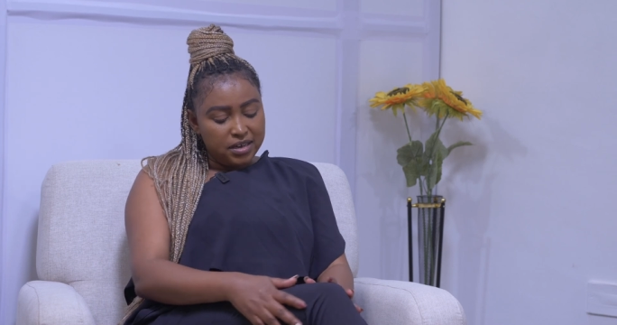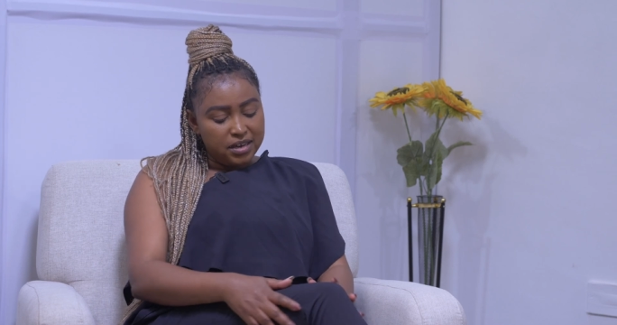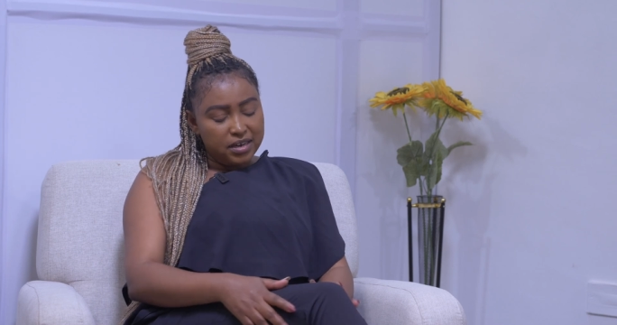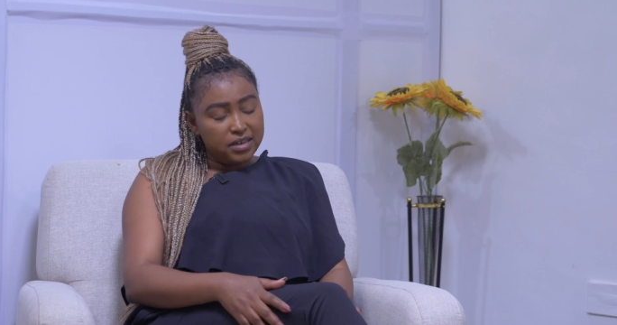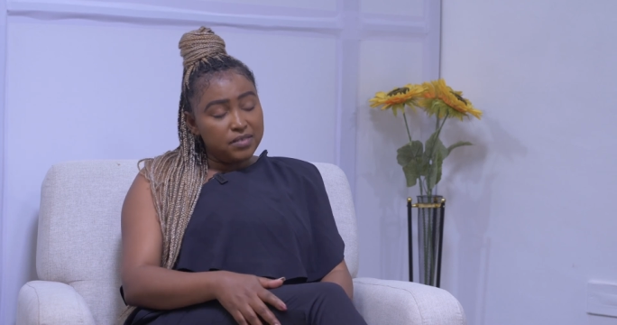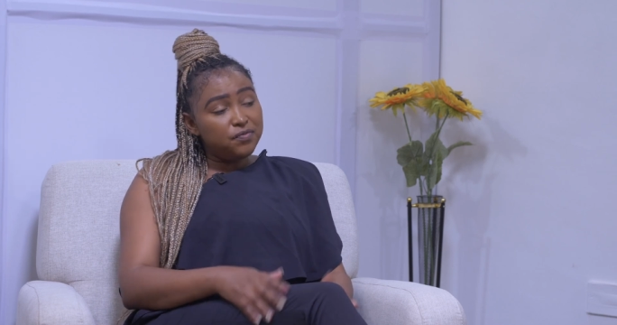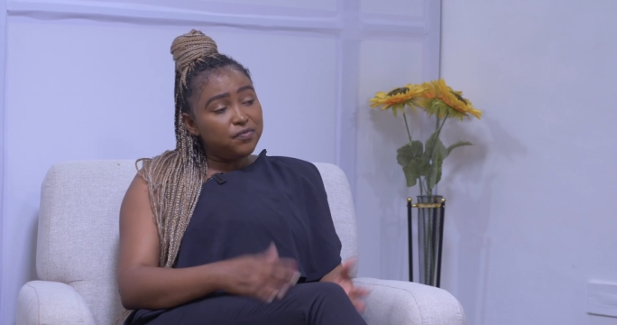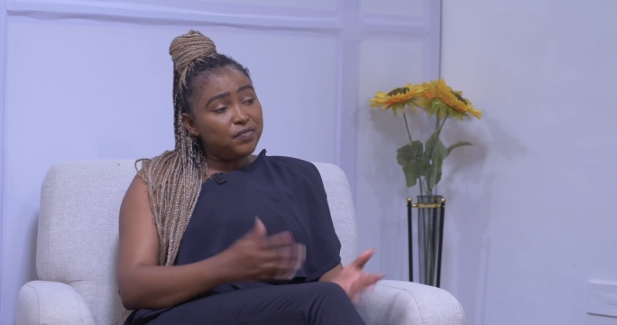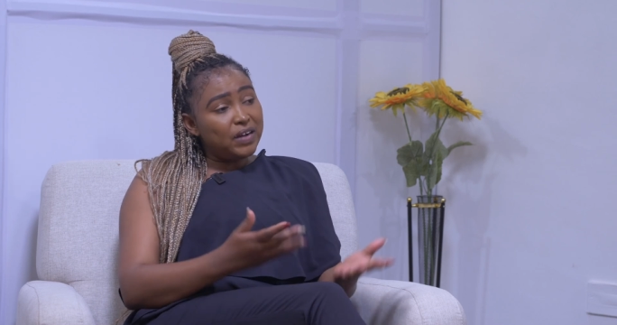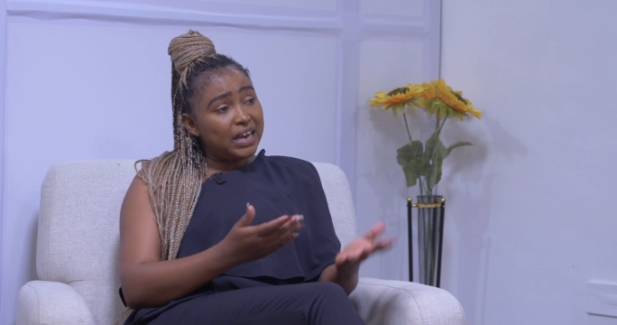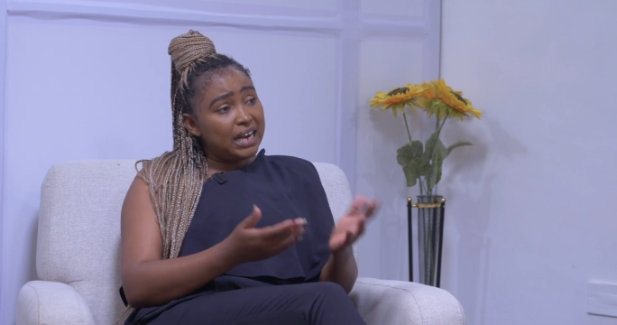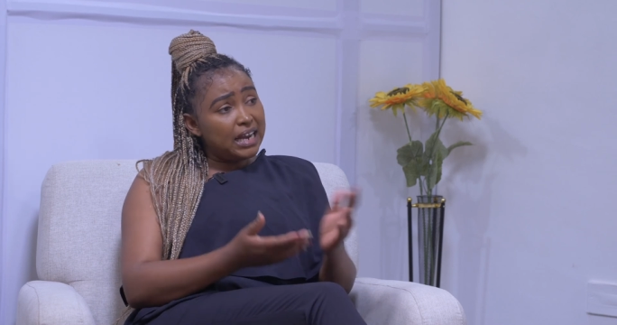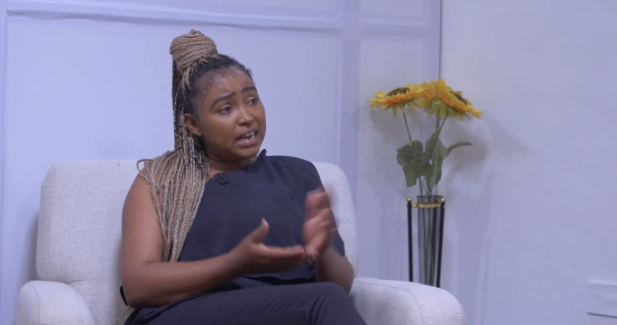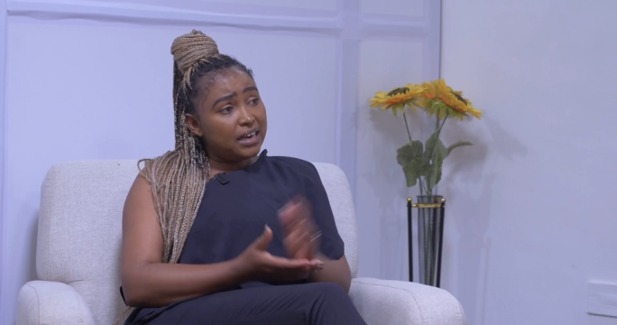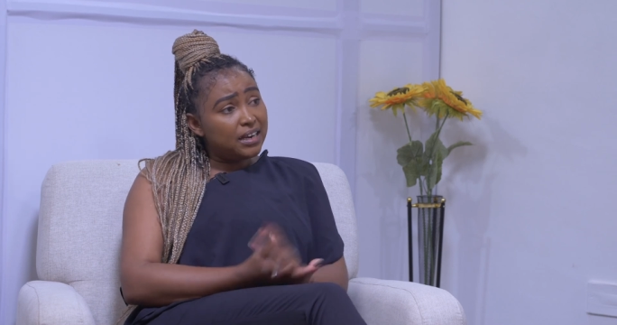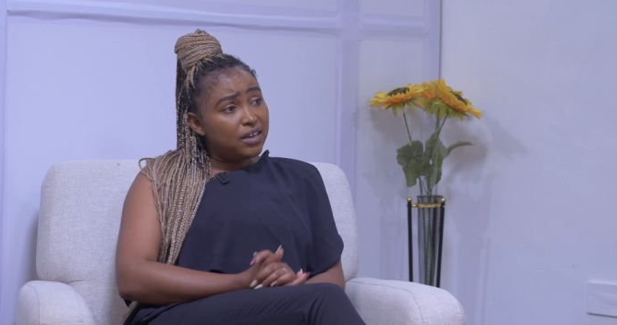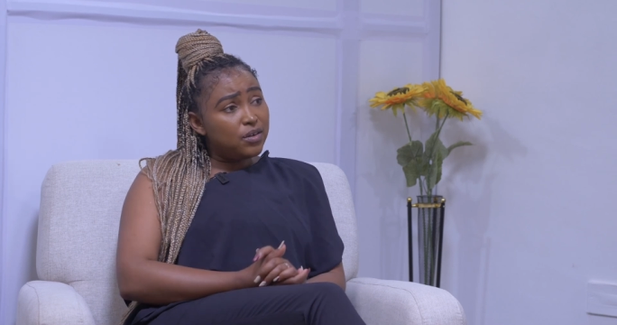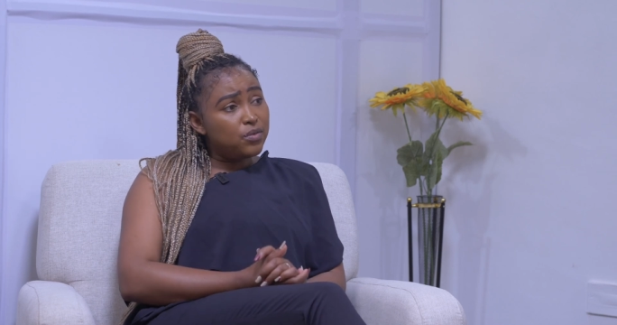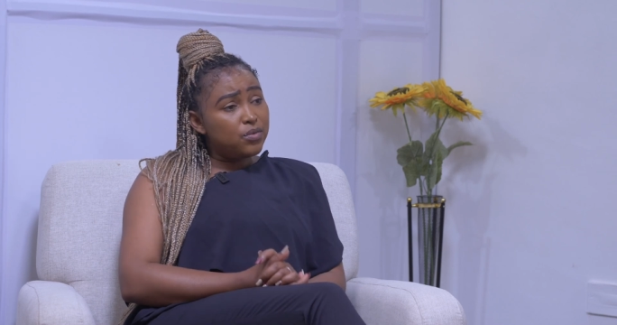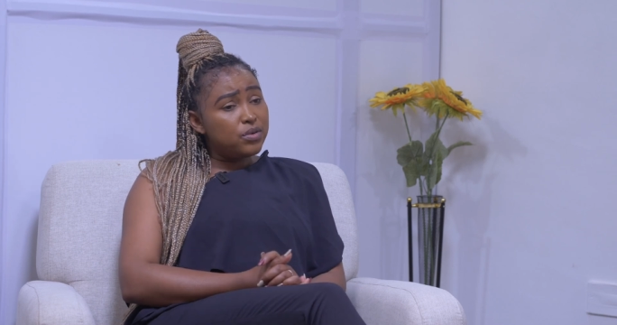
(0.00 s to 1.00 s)
And
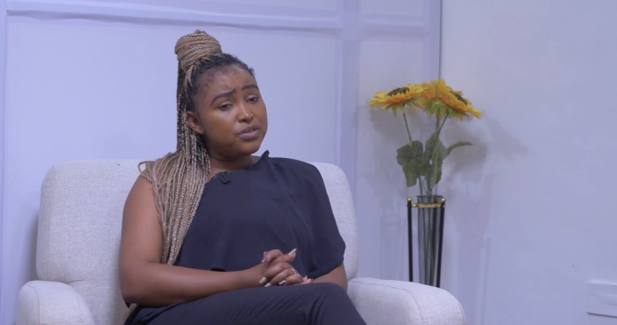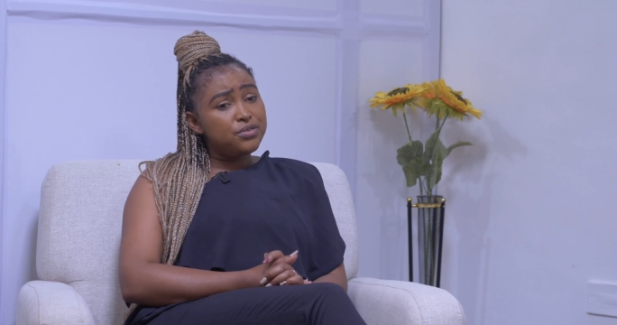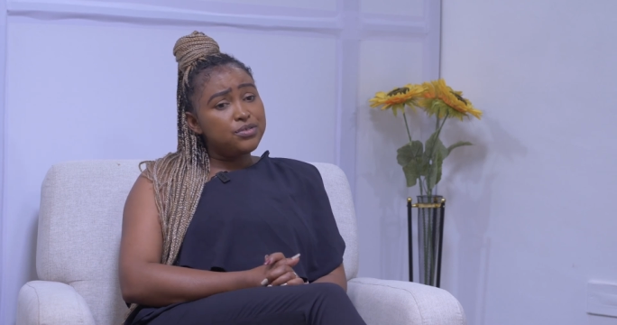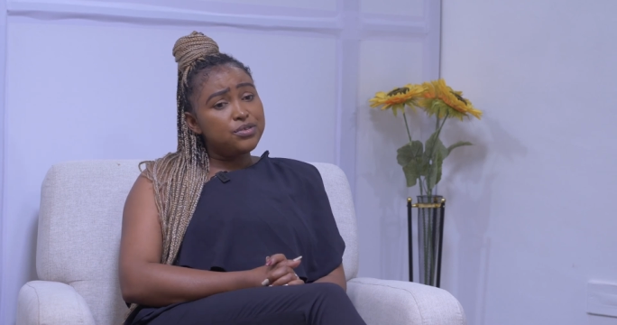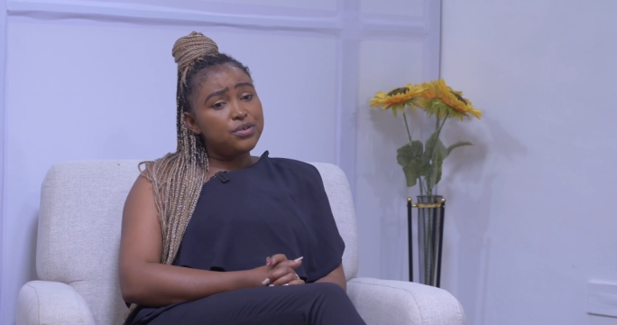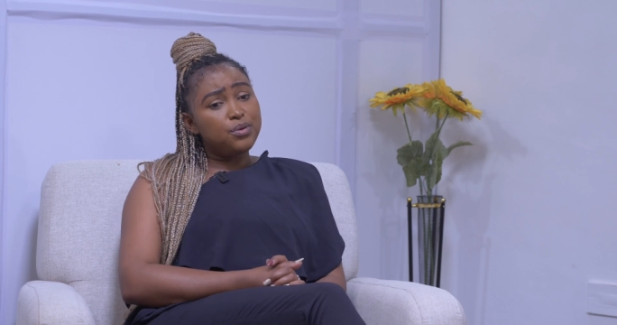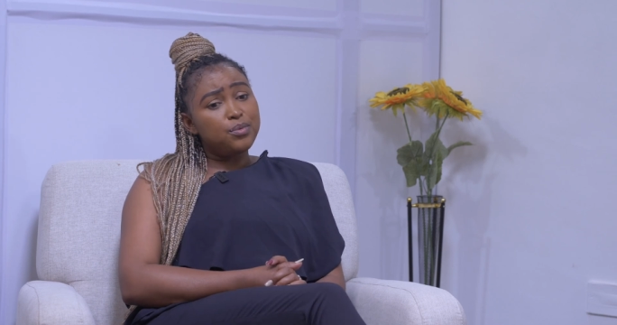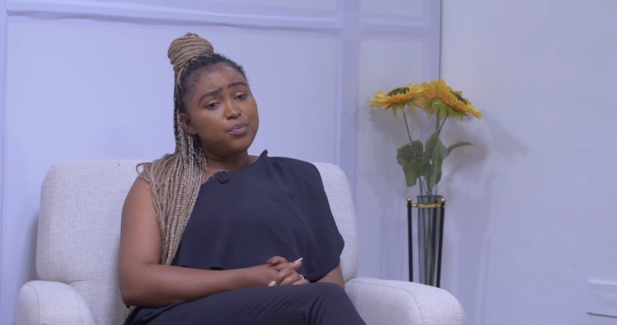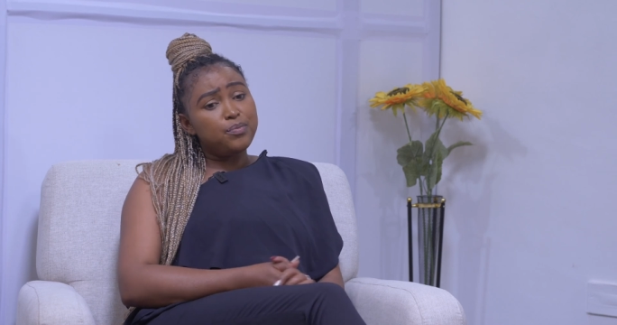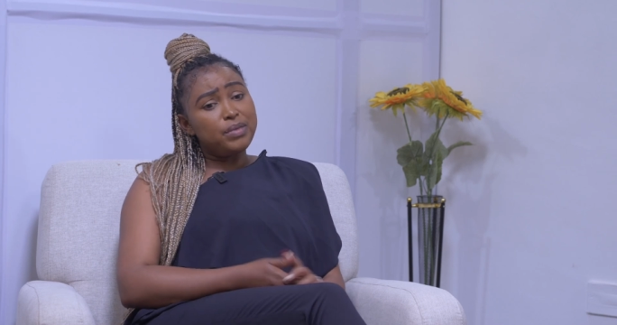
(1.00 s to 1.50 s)
finally, what's your